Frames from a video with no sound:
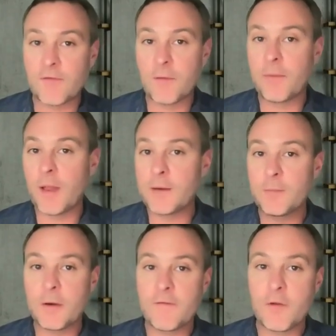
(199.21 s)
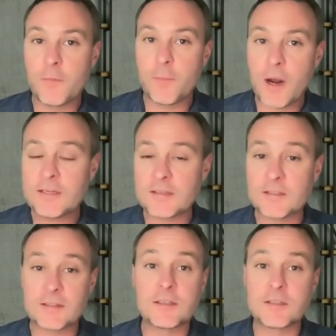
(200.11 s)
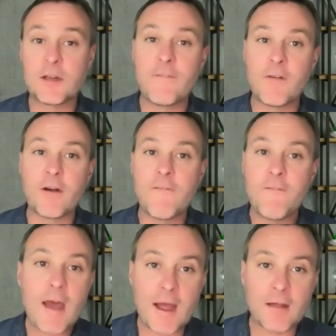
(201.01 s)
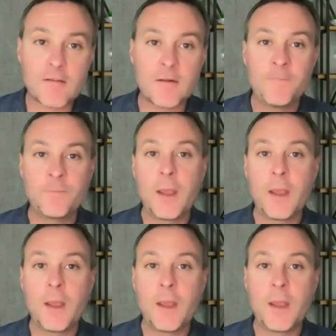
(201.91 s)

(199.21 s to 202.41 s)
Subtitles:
of the blind peer review process is that it's not very fast,